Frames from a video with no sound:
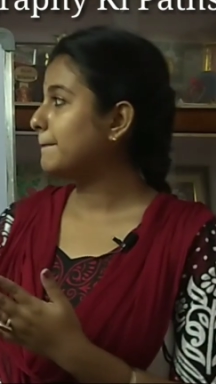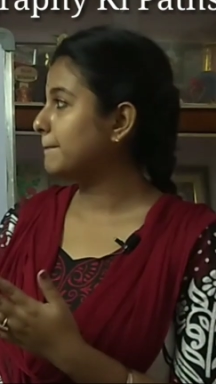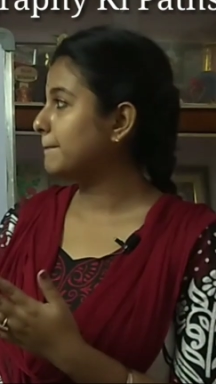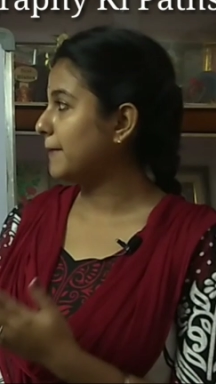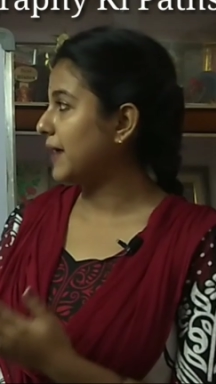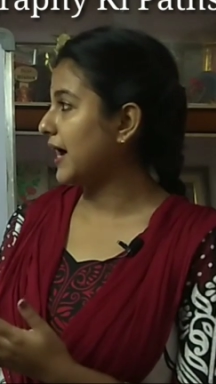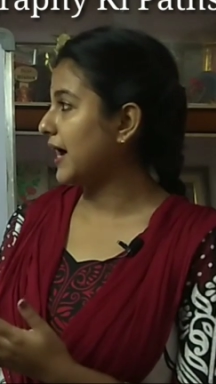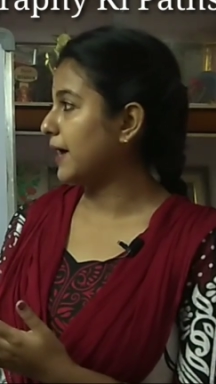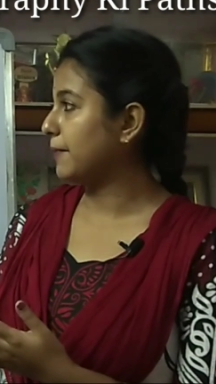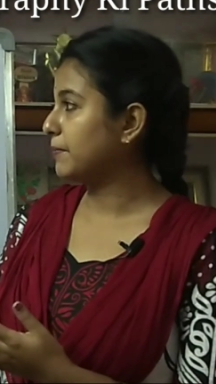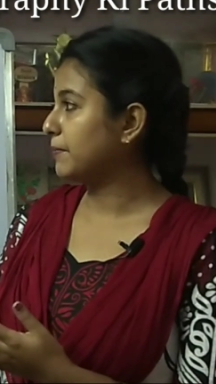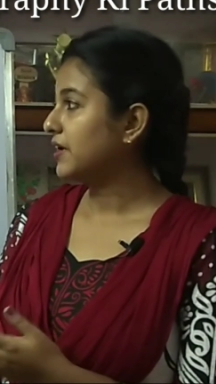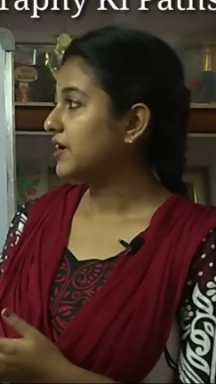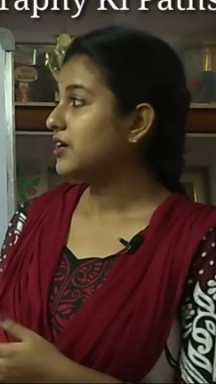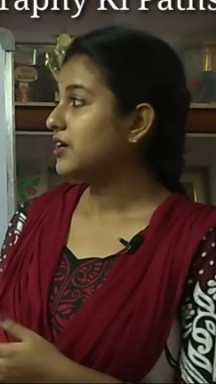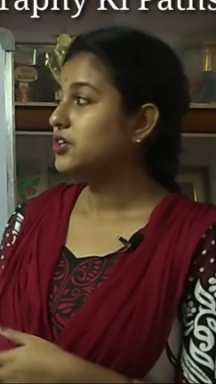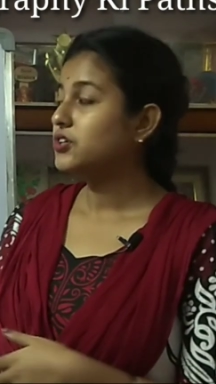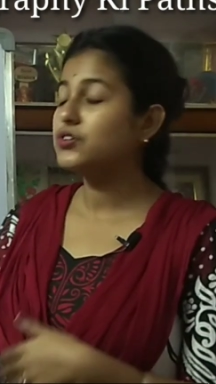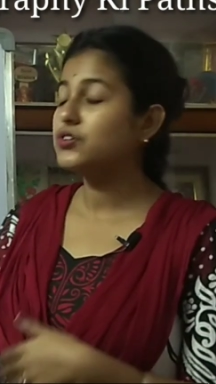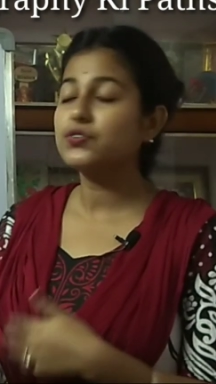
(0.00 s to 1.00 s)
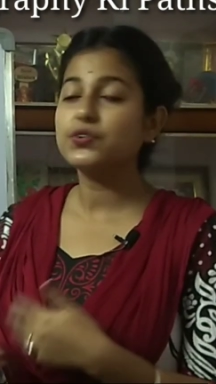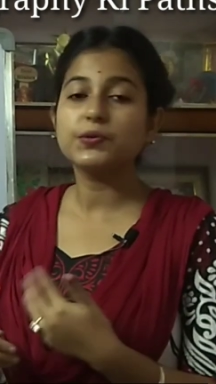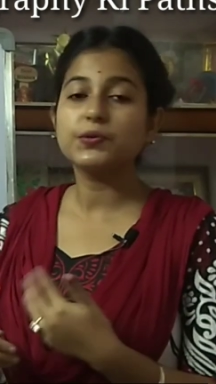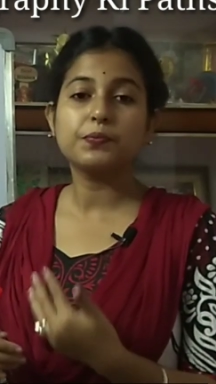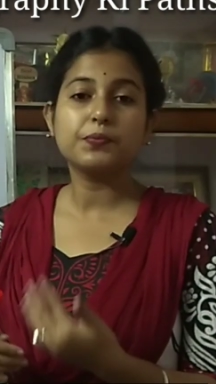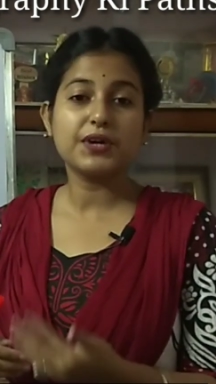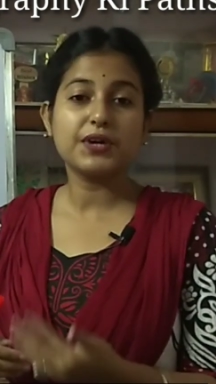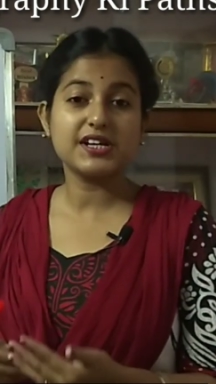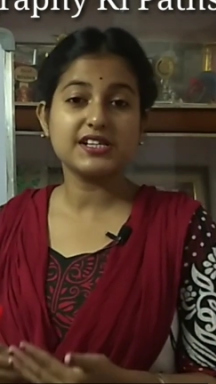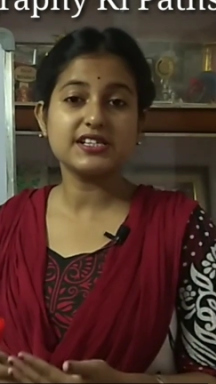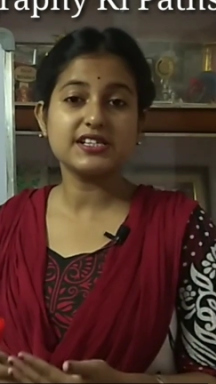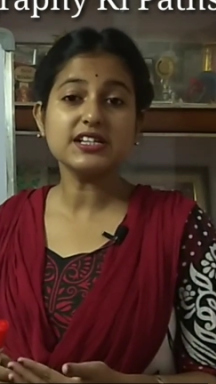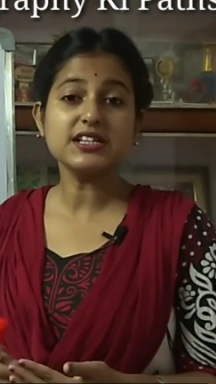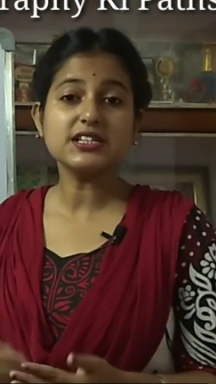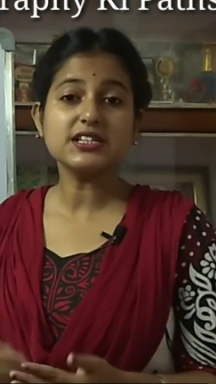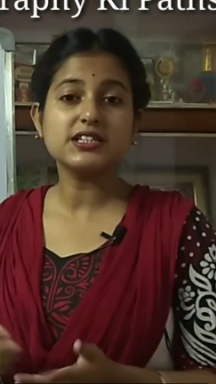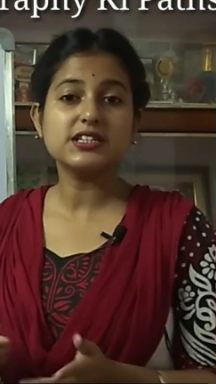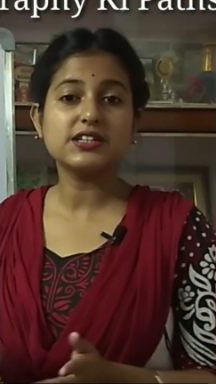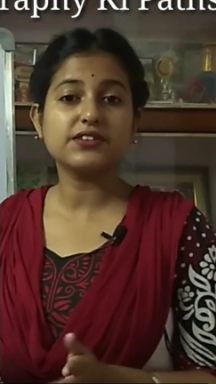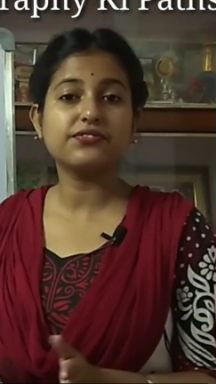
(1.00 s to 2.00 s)
map to
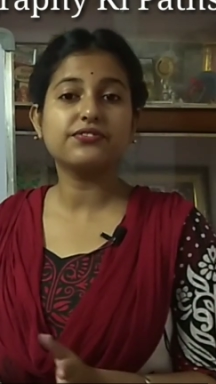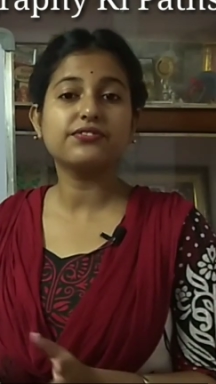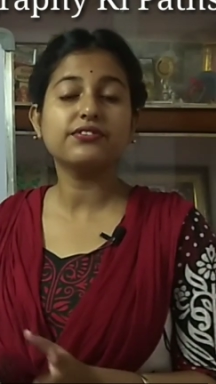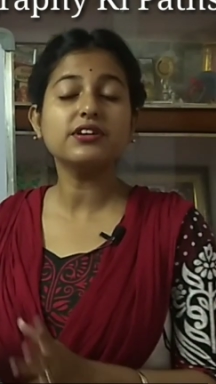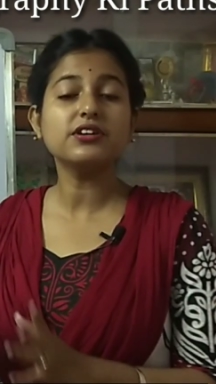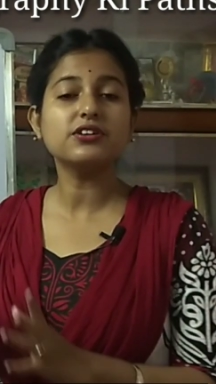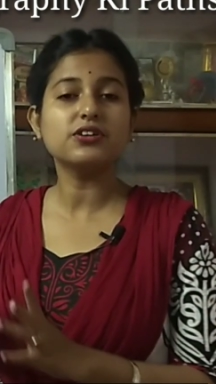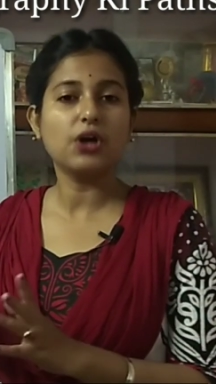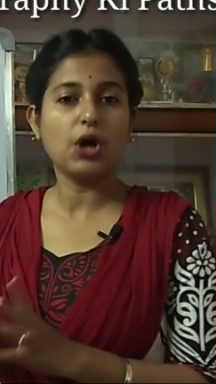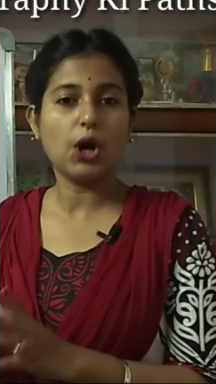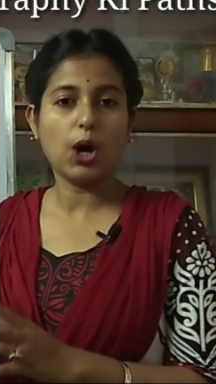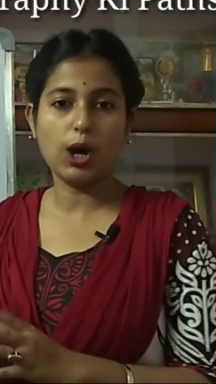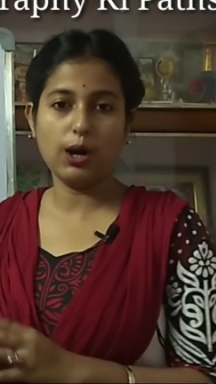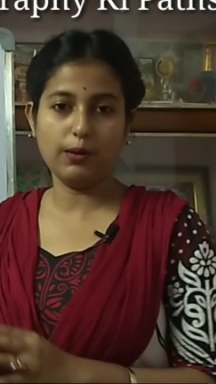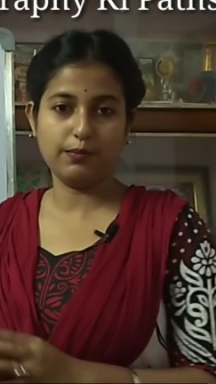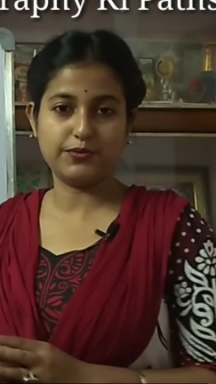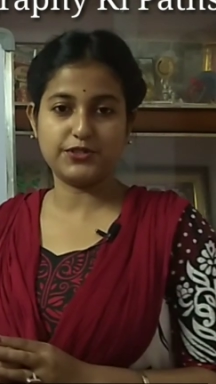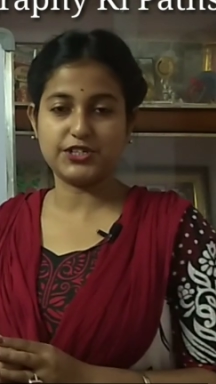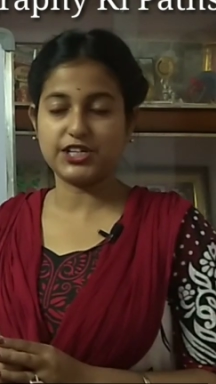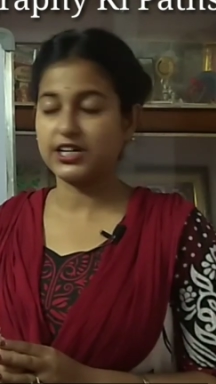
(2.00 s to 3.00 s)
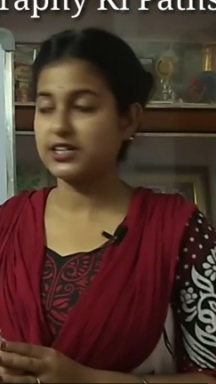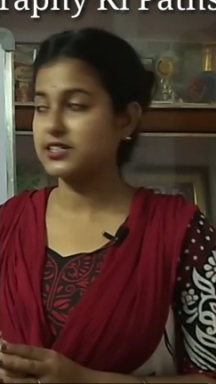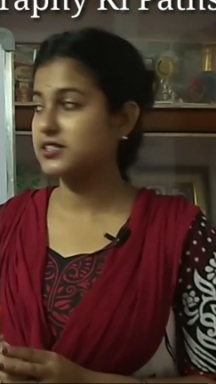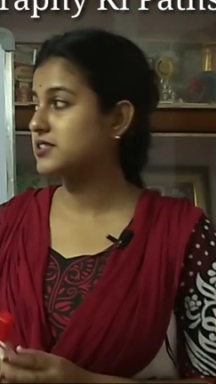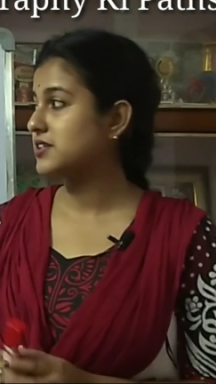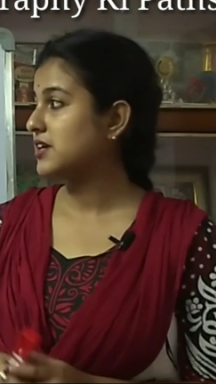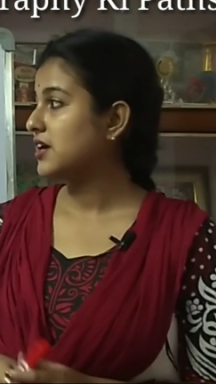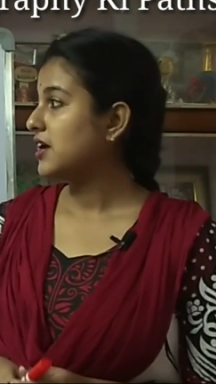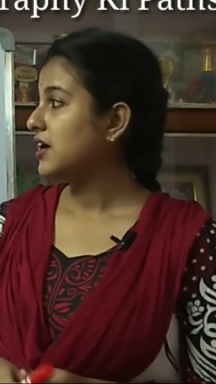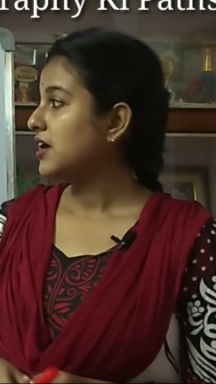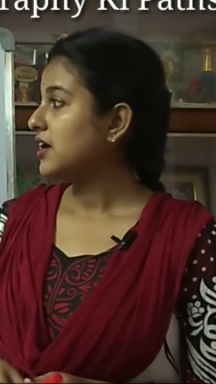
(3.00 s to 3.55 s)
represent different objects.